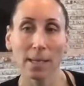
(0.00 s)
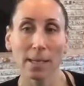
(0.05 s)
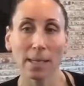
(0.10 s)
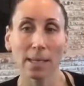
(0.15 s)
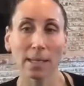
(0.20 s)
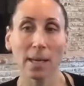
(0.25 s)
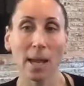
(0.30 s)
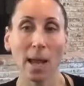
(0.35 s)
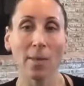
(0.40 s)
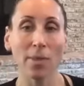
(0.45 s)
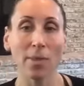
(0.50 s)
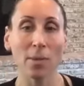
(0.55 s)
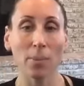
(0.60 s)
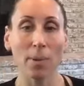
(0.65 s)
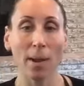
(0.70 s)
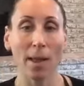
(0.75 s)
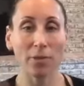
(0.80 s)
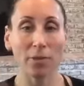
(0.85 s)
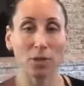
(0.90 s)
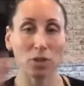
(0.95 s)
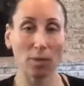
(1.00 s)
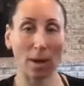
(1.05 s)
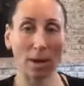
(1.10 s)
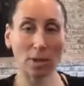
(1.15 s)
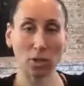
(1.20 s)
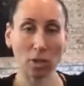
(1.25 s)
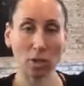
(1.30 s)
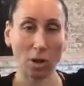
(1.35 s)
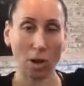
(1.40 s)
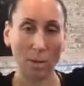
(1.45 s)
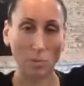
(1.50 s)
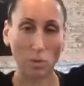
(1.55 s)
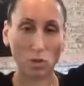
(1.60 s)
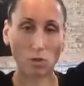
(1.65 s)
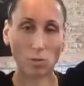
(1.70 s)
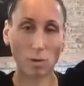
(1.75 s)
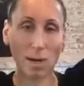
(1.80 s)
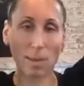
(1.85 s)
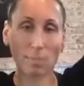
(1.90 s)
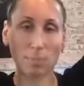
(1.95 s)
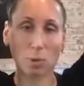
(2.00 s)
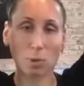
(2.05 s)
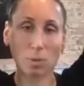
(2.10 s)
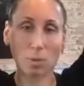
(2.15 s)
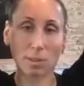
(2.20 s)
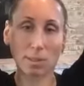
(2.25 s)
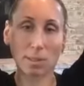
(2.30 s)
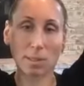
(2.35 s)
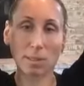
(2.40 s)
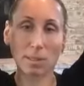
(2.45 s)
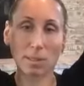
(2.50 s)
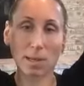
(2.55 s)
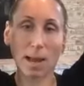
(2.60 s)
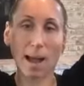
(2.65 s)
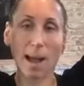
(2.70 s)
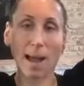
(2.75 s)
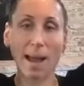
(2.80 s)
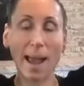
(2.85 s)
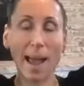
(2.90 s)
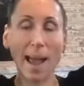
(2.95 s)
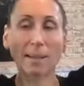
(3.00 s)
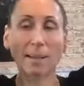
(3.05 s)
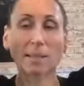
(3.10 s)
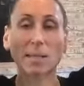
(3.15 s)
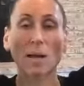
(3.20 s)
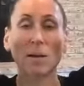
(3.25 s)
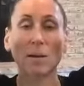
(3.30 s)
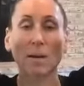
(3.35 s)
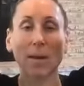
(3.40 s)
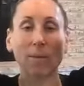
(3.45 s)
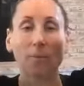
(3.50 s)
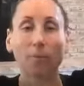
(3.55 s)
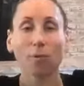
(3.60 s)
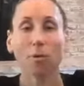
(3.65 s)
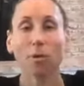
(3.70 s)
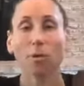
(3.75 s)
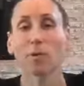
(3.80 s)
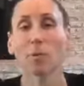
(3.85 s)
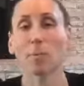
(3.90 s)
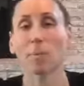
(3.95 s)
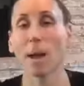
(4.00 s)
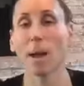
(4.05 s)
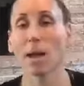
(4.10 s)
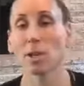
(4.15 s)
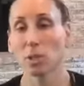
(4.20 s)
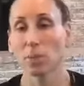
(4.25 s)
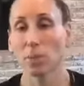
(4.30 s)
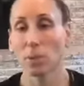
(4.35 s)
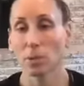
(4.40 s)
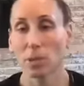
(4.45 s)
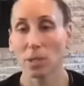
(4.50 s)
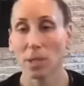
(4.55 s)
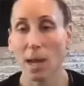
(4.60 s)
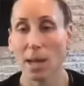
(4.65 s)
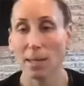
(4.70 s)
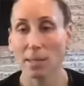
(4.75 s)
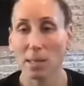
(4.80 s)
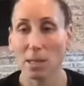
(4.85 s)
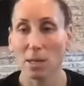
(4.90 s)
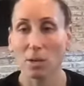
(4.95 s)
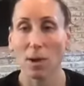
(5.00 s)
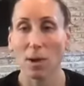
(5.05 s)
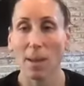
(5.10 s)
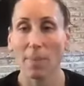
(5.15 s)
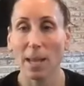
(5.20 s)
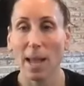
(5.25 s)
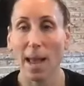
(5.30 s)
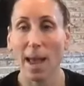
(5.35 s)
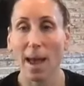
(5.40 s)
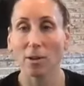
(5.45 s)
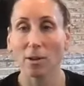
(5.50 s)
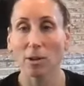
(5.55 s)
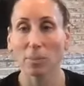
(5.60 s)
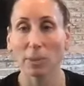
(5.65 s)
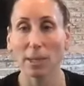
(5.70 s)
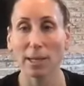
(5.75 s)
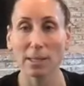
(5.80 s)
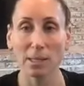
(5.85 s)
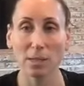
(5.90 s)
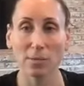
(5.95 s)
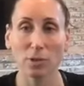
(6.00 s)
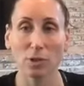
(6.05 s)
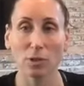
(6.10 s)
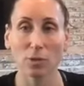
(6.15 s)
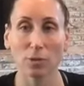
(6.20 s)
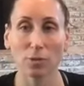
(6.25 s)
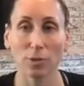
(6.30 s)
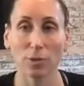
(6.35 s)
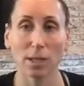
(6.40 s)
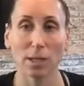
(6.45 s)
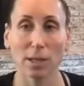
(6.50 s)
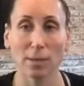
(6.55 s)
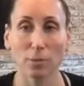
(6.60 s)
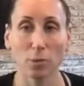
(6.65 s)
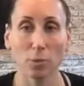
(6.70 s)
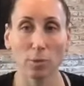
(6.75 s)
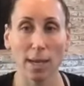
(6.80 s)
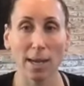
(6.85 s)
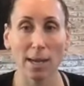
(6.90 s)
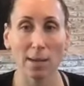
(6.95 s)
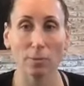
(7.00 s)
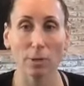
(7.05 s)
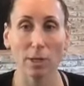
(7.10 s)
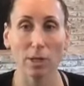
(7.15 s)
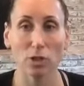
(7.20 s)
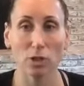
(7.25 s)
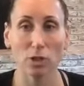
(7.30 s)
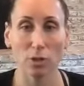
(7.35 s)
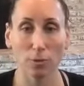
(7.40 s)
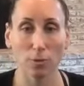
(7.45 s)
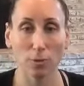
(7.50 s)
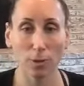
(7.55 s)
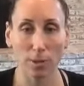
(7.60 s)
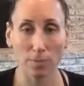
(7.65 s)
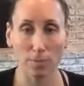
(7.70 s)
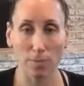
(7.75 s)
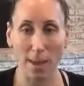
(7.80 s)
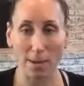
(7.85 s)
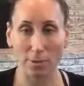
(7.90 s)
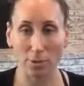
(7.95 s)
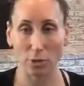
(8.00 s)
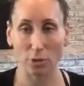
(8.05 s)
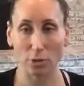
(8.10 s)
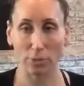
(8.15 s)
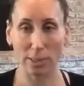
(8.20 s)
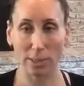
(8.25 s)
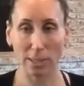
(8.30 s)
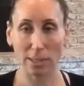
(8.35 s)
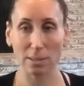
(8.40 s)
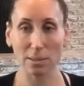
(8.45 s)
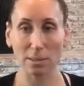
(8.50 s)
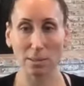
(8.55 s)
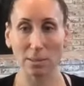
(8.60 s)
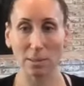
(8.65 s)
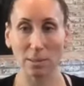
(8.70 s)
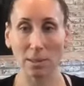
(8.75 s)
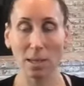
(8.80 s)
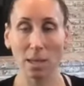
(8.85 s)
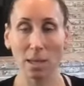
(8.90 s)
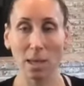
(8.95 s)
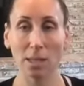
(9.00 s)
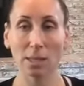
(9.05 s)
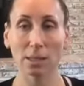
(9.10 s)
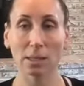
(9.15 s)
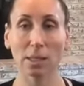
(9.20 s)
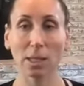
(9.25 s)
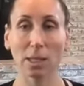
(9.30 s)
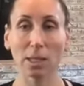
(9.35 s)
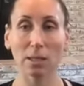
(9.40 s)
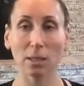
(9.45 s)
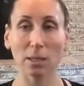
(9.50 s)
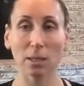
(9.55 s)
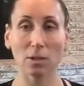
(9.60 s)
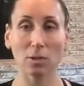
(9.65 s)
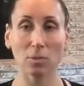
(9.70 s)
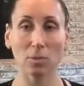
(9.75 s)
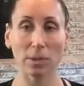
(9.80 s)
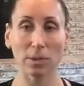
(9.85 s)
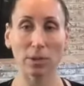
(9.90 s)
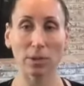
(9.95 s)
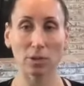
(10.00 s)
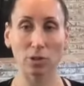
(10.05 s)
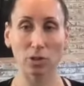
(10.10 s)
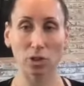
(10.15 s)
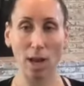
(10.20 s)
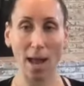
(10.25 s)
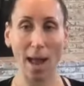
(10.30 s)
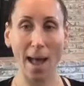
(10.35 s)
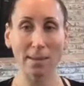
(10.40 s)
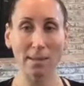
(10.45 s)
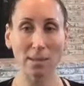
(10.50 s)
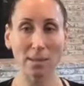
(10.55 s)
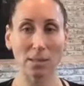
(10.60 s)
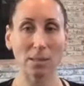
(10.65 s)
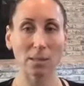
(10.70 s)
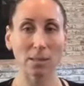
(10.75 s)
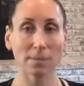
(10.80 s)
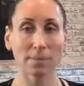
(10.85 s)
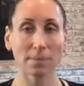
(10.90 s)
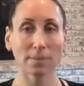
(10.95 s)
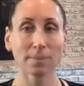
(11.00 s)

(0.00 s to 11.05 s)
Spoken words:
Inhale the breath, stretch your arms straight up towards the sky. Exhale, come forward for Poshma Tanasana. Grab the outer blades of your feet. If you can't reach your feet, bend your knees. Lead a little with your chest.